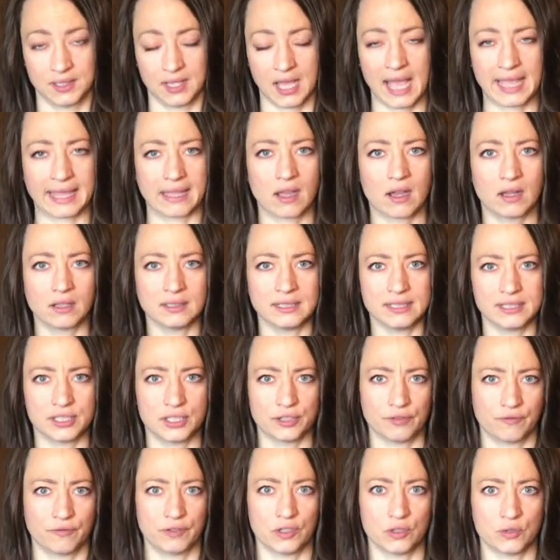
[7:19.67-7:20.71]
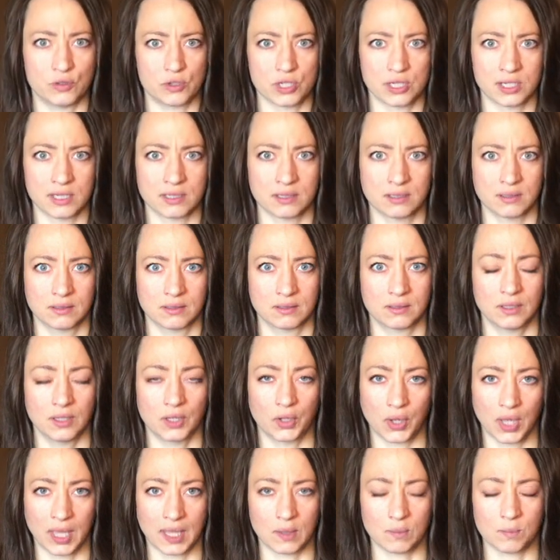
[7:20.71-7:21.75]
I call it diffusion,
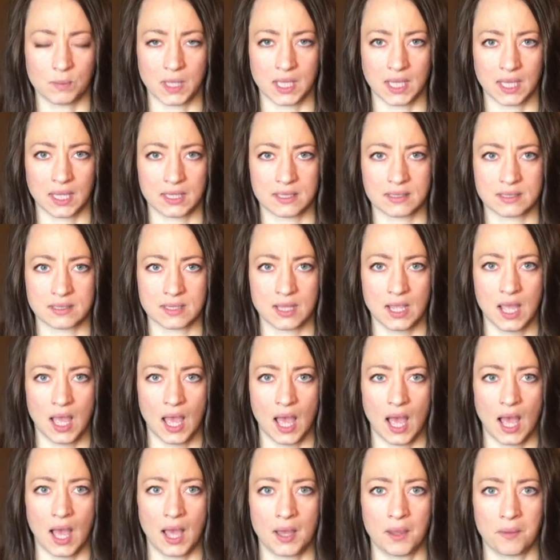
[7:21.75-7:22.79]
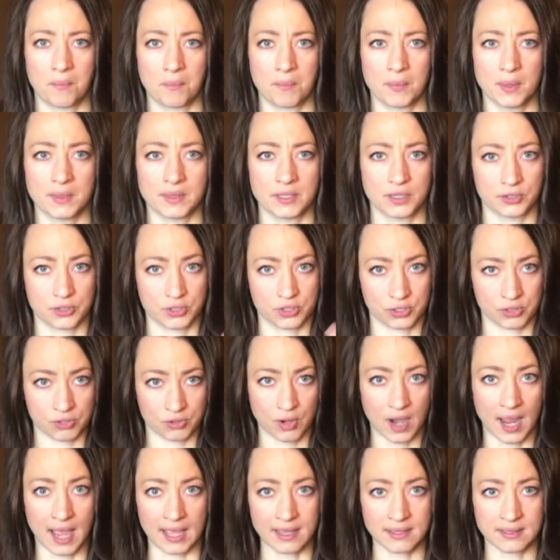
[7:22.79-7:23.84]
okay? Because there's
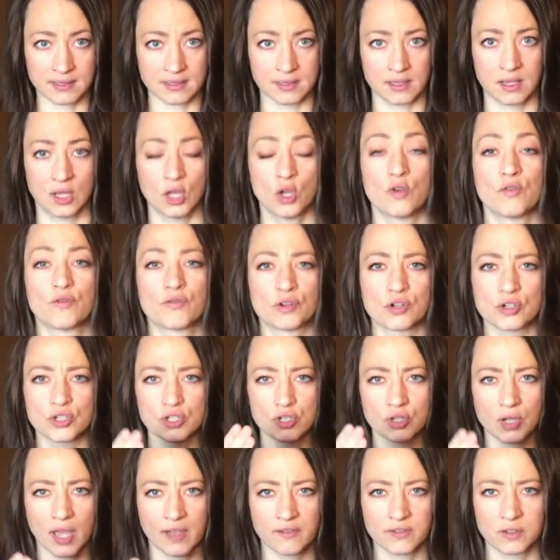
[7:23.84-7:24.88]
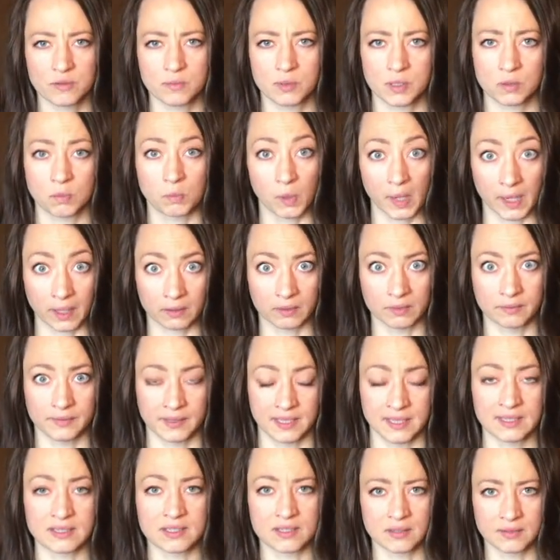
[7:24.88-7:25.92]
stress. First, you have to be aware of
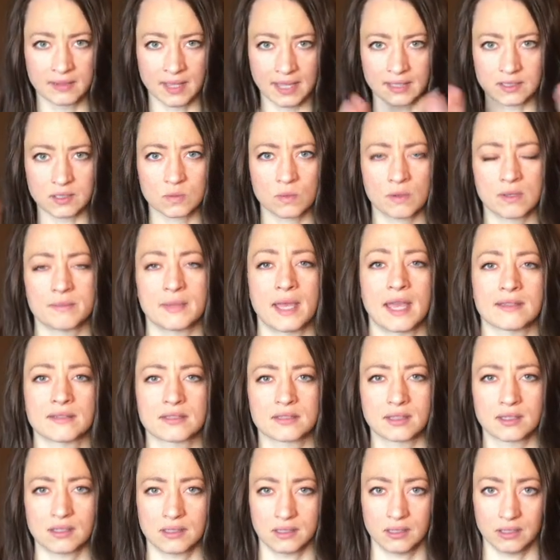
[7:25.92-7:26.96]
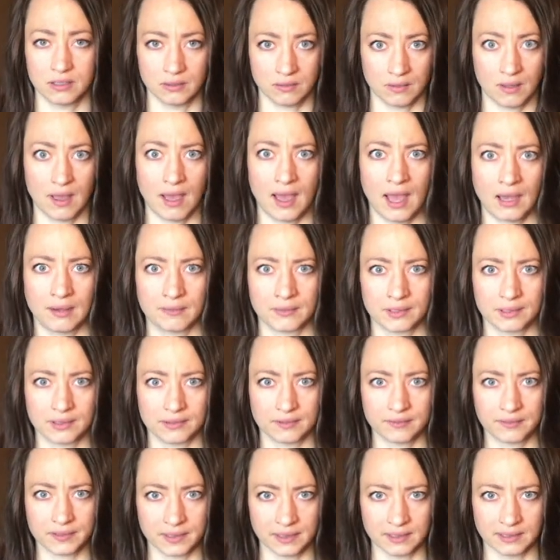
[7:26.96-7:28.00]
it. So that's why I'm asking you, how are you
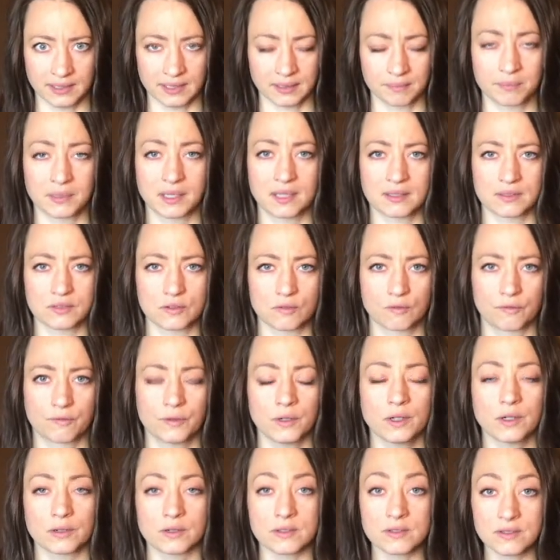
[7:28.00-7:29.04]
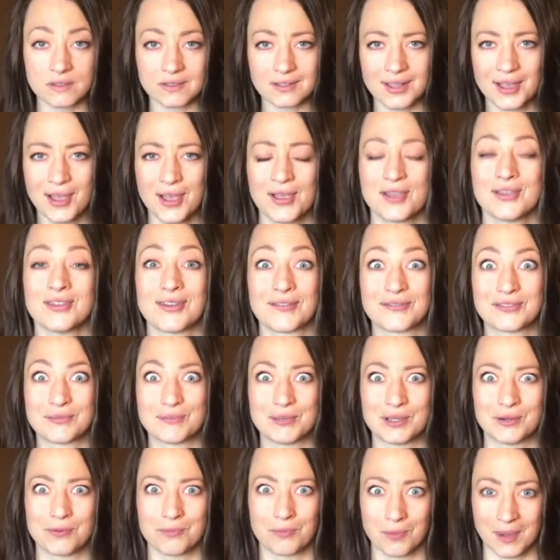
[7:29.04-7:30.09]
feeling? Because first, you have to
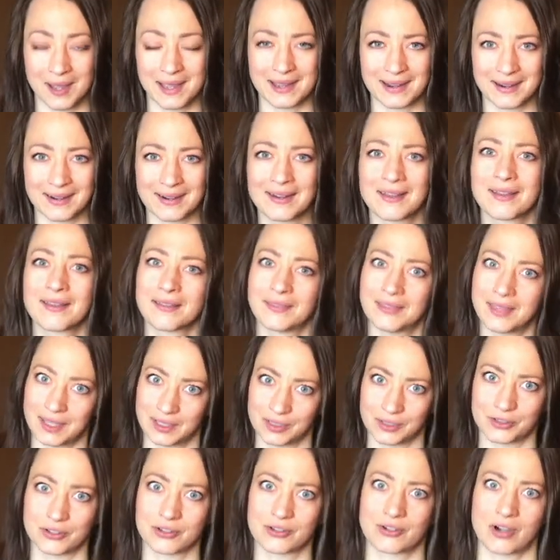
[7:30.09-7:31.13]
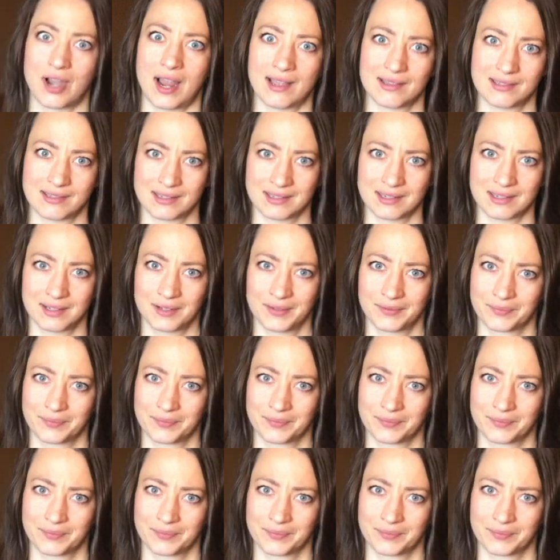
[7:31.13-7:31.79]
be aware that you're stressed.